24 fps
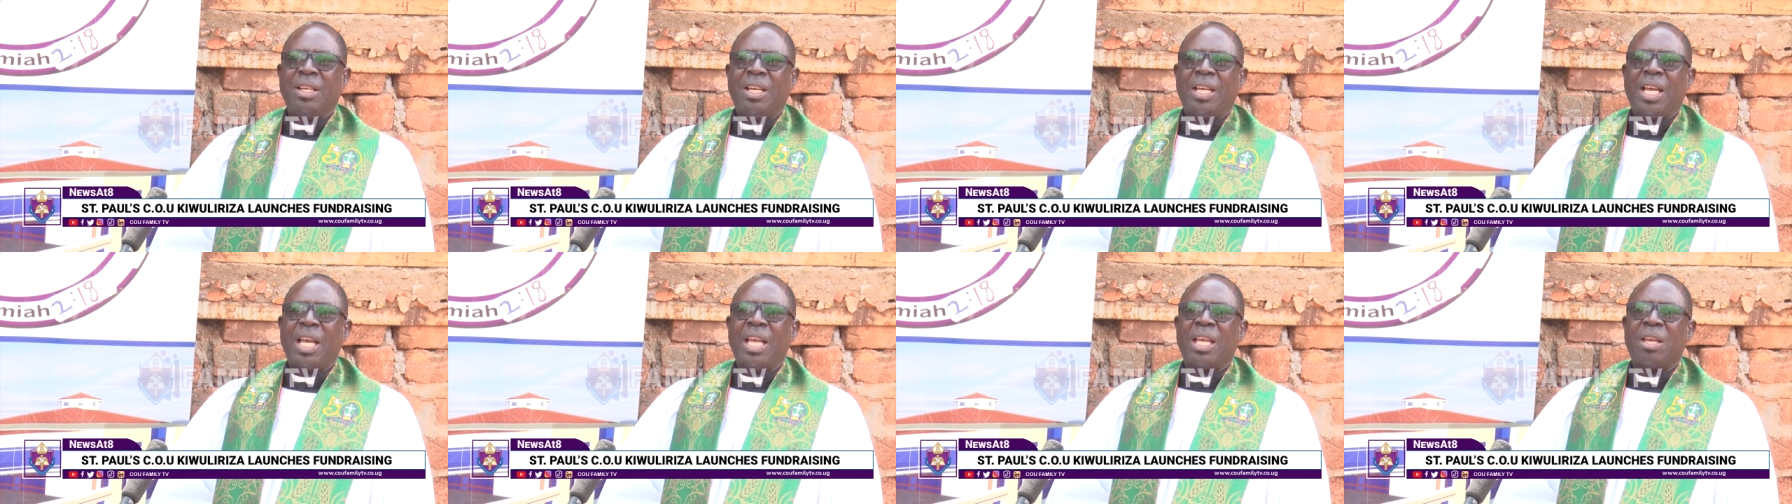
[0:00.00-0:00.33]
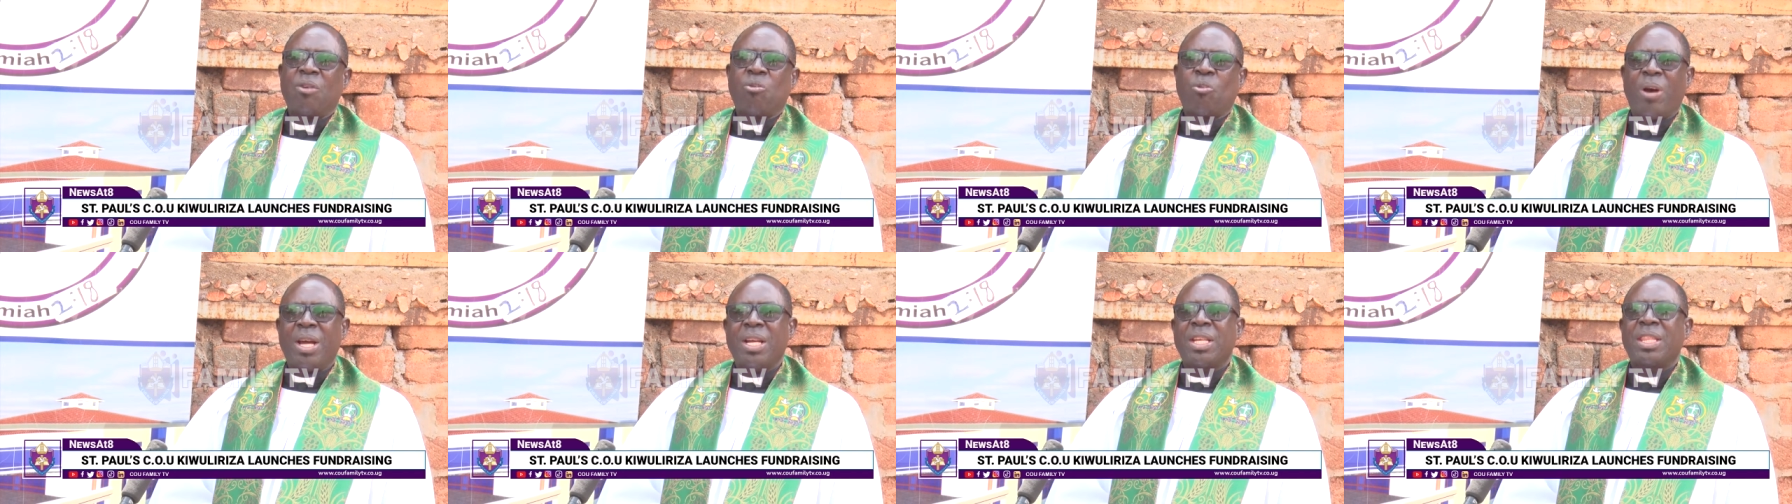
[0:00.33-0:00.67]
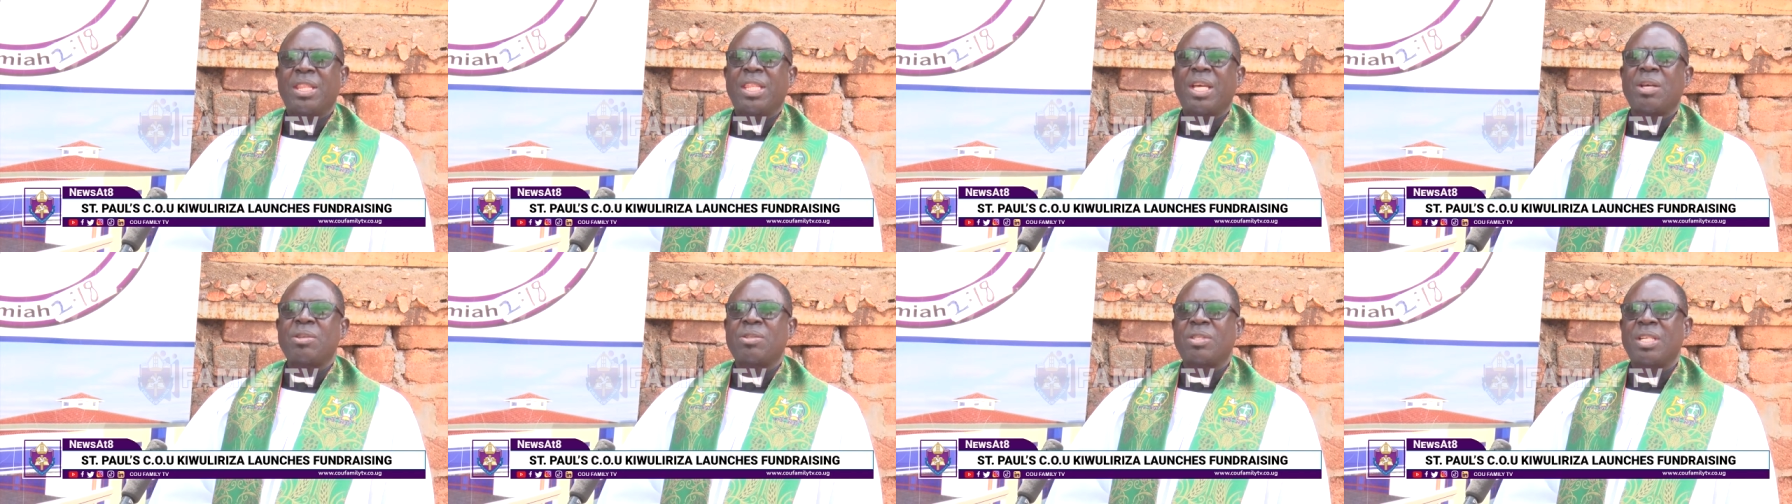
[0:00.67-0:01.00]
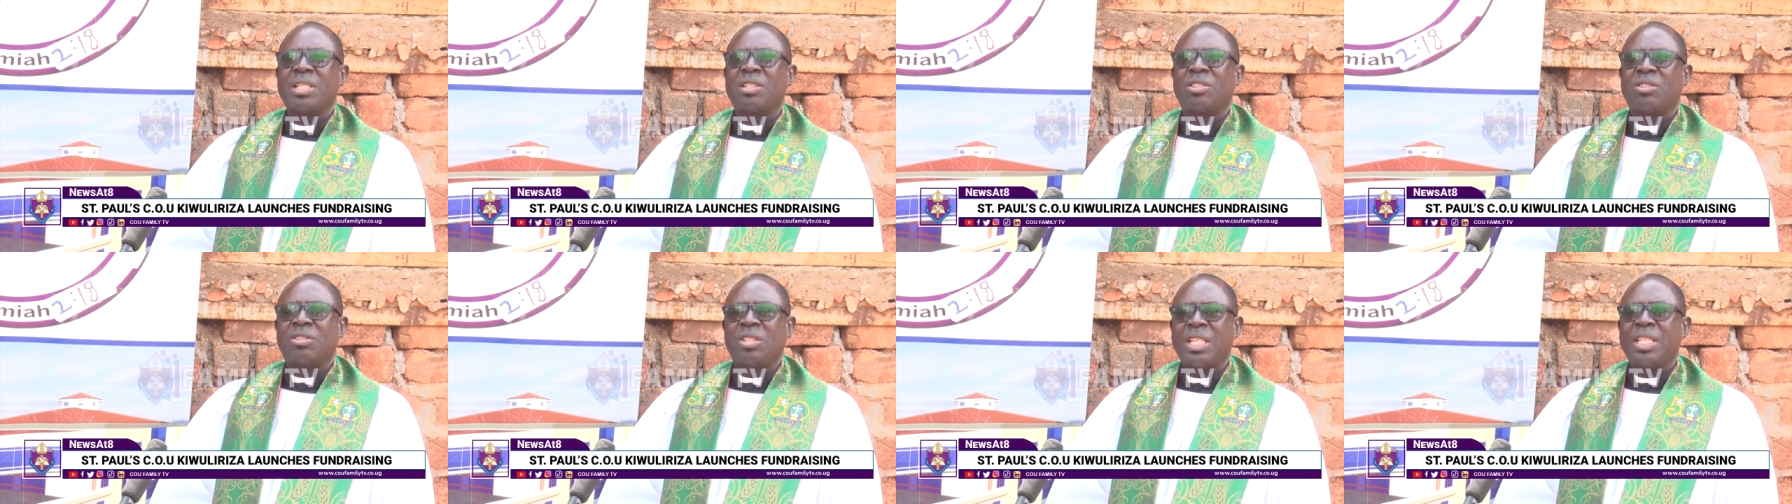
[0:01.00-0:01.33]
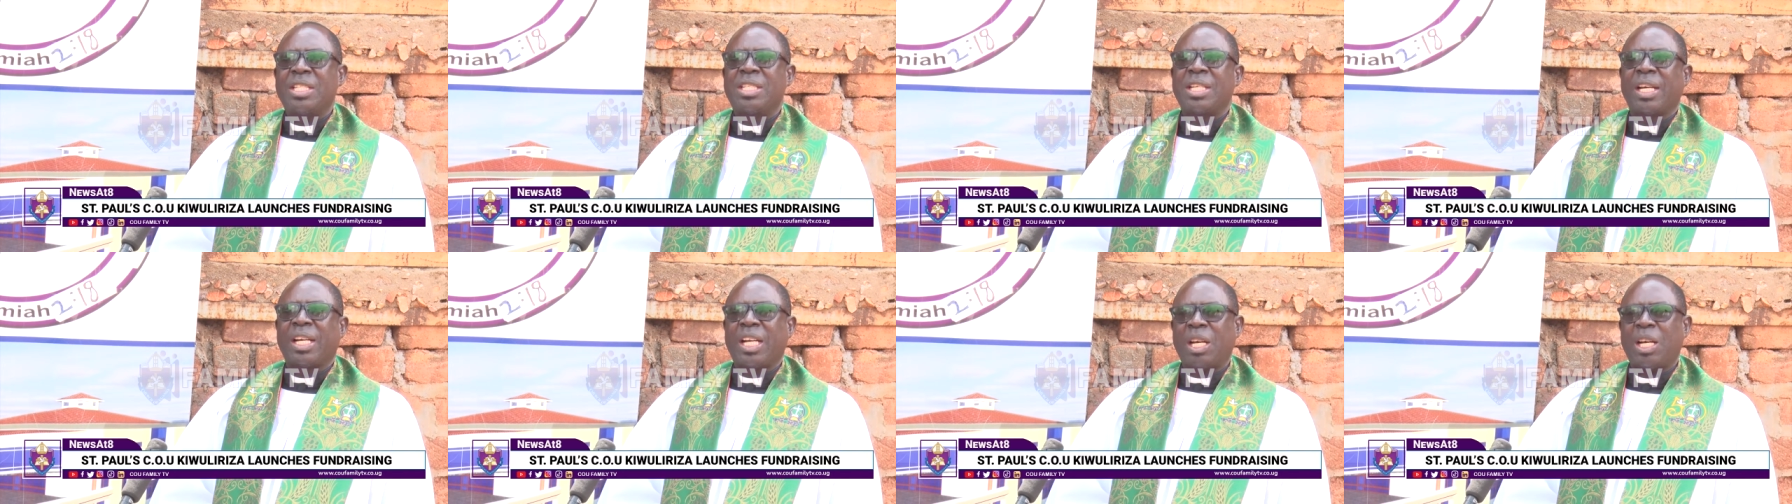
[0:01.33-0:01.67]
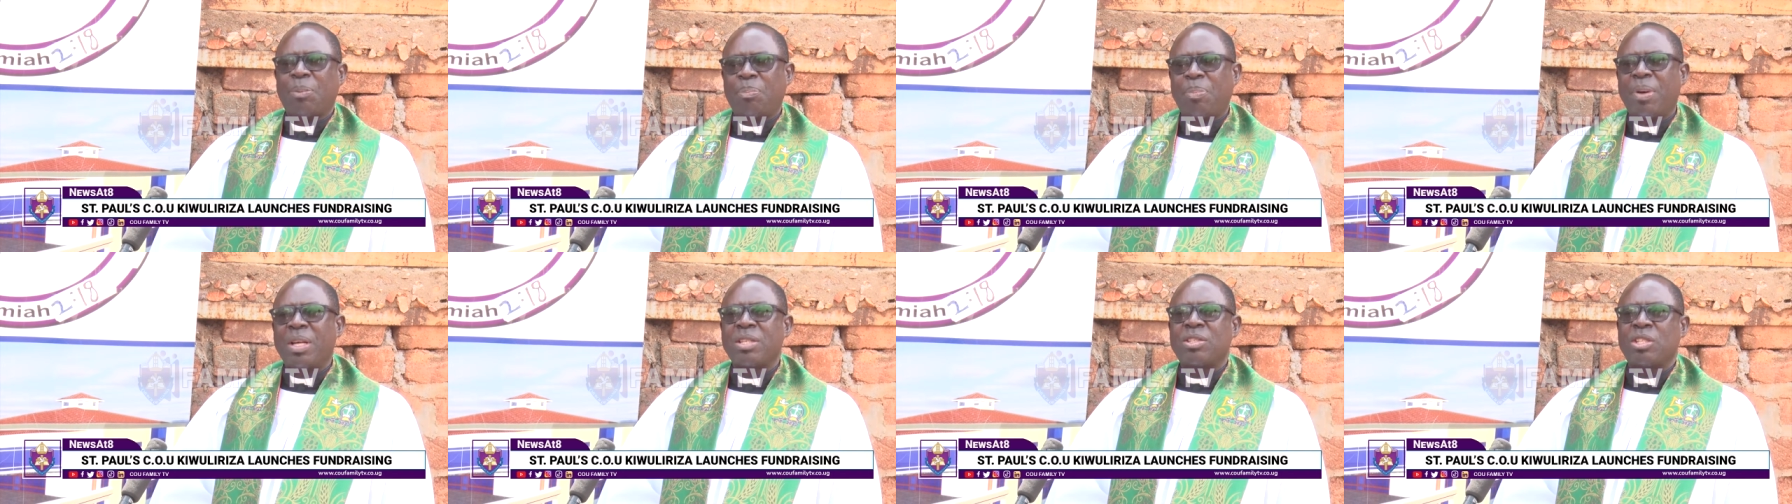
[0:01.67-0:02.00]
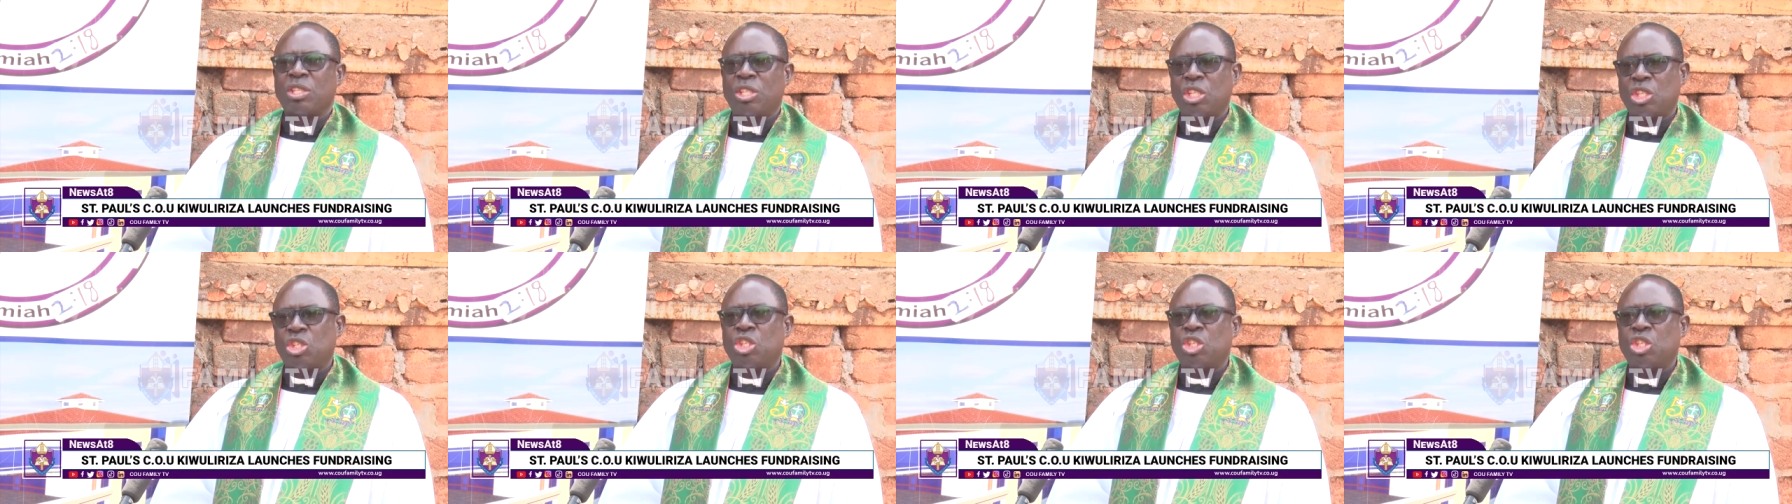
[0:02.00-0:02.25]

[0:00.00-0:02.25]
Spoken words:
a 1,000-seater capacity